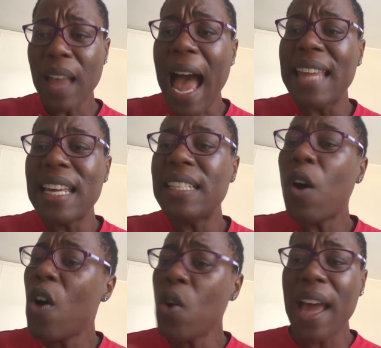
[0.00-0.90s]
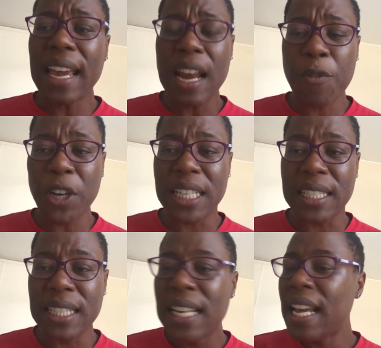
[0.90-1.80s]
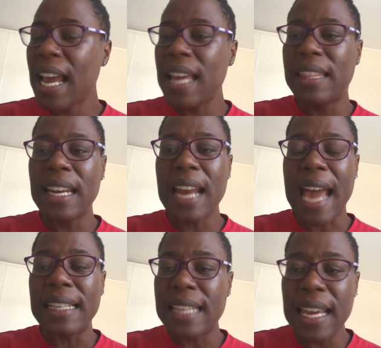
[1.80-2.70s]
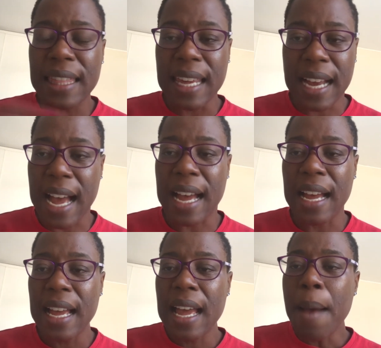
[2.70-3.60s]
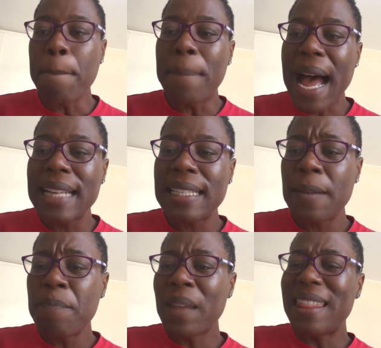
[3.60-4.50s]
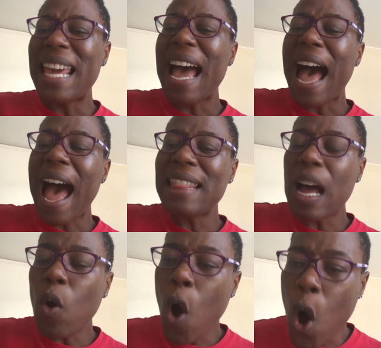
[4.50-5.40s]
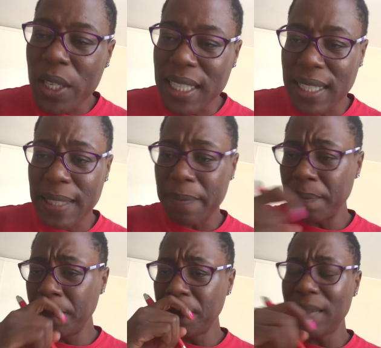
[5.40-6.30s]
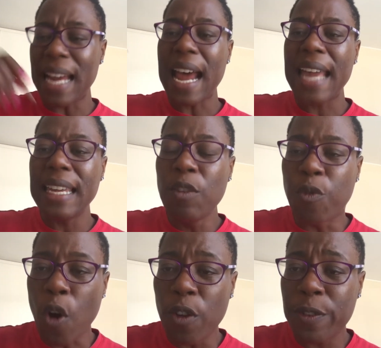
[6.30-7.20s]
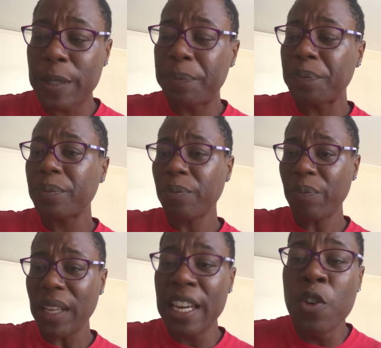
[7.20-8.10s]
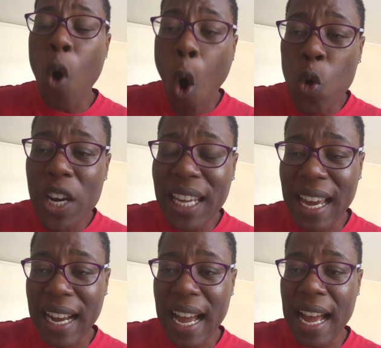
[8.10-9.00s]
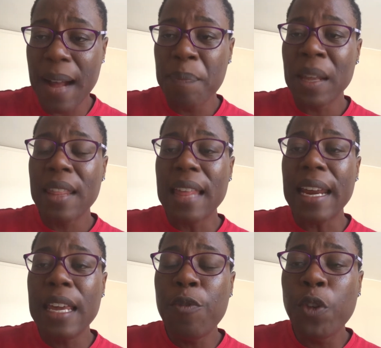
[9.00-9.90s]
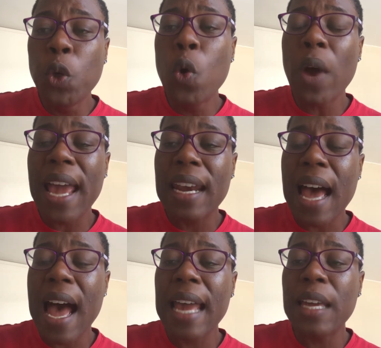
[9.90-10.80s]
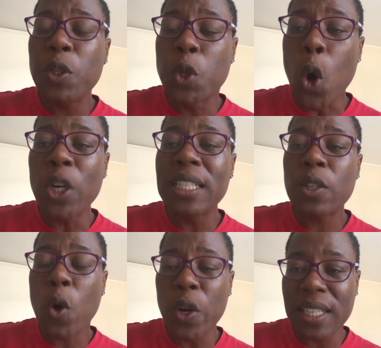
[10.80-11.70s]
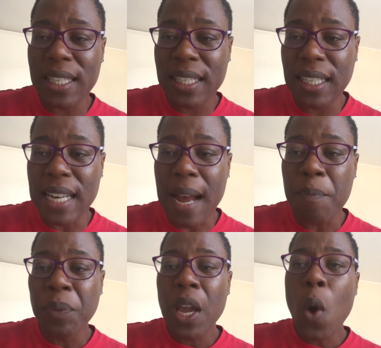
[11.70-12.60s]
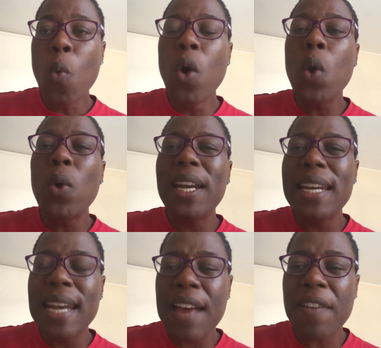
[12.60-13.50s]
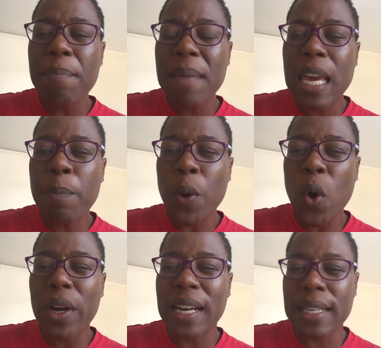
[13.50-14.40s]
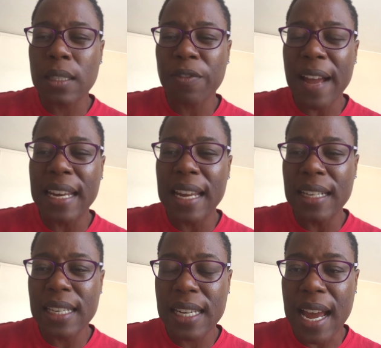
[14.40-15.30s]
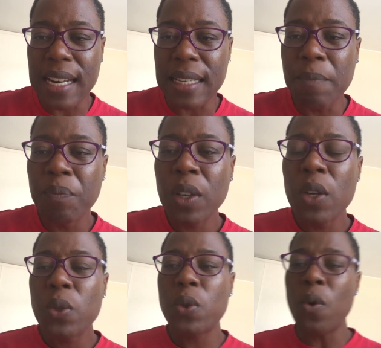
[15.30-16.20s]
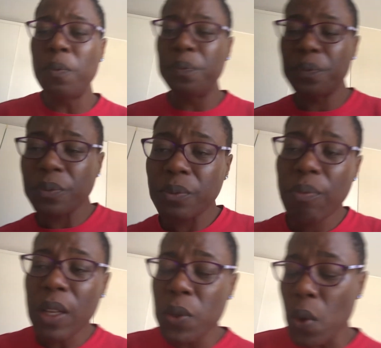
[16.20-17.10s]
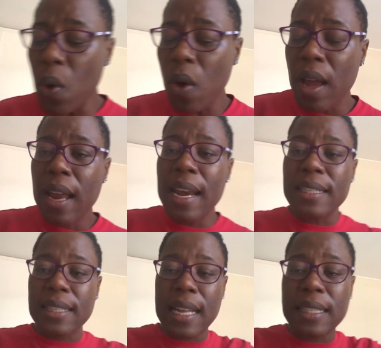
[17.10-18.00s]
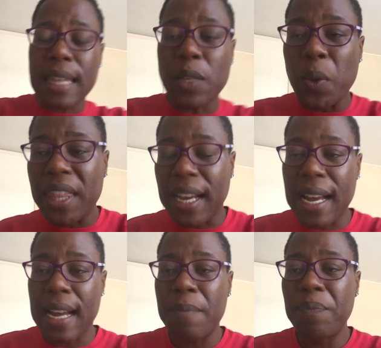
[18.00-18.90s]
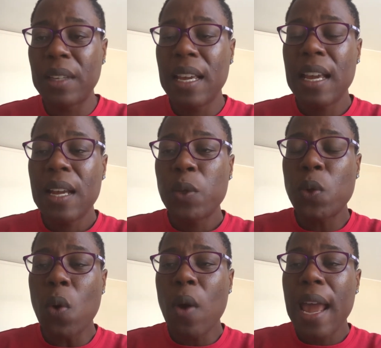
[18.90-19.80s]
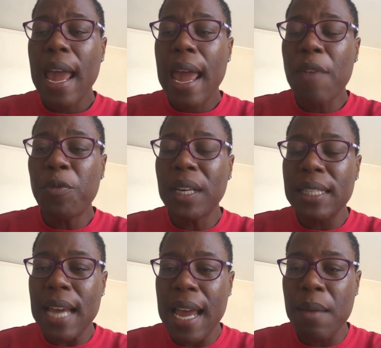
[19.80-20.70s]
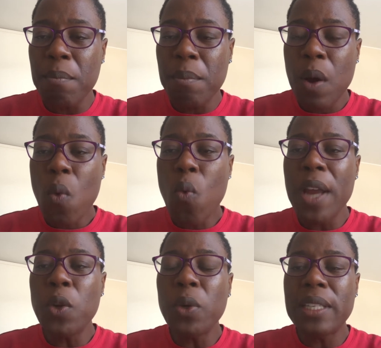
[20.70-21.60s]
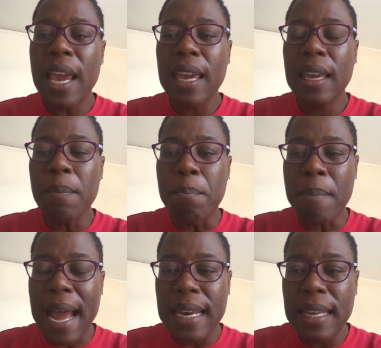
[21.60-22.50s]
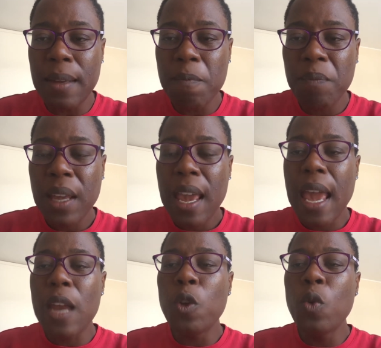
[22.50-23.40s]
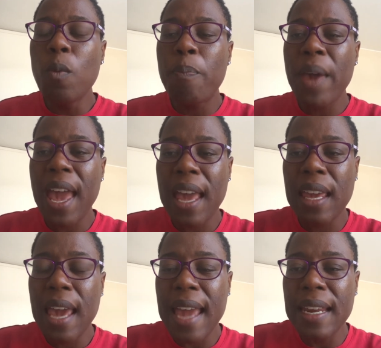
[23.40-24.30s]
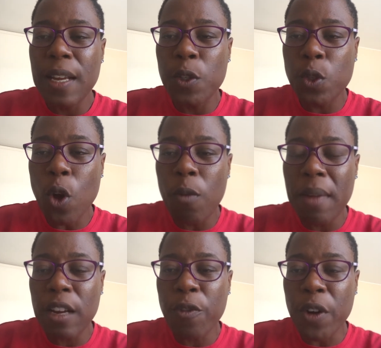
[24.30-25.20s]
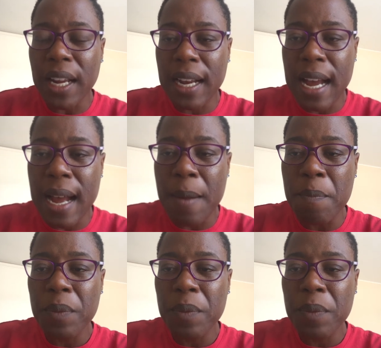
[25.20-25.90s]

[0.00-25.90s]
I then say, oh no, I can afford it. And then I take the car. But there are other costs that are involved in owning a car that if you and I don't consider, we will never make progress financially. So let's start with a car. So every time when you take money and you pay an installment for a car,